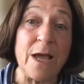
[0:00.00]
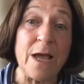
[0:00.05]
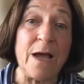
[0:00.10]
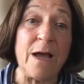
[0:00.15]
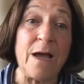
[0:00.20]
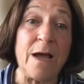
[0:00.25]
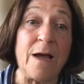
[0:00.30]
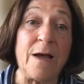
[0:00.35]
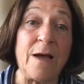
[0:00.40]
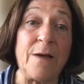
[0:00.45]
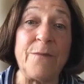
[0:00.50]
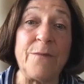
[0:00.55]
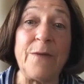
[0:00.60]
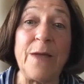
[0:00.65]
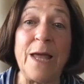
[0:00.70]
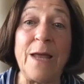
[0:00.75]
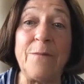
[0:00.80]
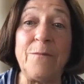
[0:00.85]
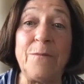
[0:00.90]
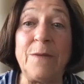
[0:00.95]

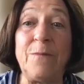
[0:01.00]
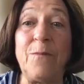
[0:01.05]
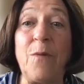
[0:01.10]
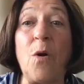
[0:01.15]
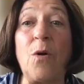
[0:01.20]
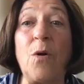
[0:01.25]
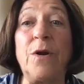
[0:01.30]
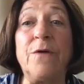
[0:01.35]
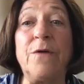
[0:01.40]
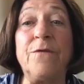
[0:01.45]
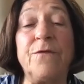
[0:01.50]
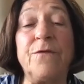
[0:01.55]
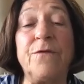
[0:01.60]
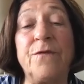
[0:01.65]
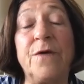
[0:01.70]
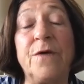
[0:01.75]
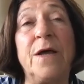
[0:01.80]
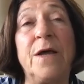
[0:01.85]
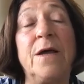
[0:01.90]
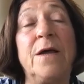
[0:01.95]
and be part of
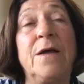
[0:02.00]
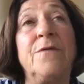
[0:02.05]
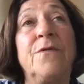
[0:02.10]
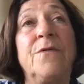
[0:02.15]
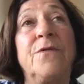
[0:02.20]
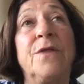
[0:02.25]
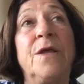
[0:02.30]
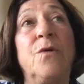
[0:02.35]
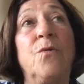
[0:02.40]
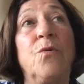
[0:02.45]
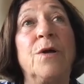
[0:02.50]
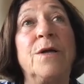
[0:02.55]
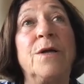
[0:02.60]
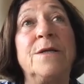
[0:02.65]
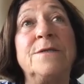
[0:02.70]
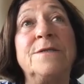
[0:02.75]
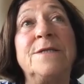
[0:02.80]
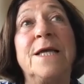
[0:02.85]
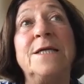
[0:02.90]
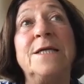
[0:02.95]
the
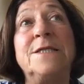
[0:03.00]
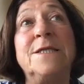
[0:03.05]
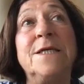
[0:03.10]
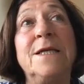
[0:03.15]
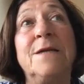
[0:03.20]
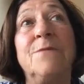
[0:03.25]
organization.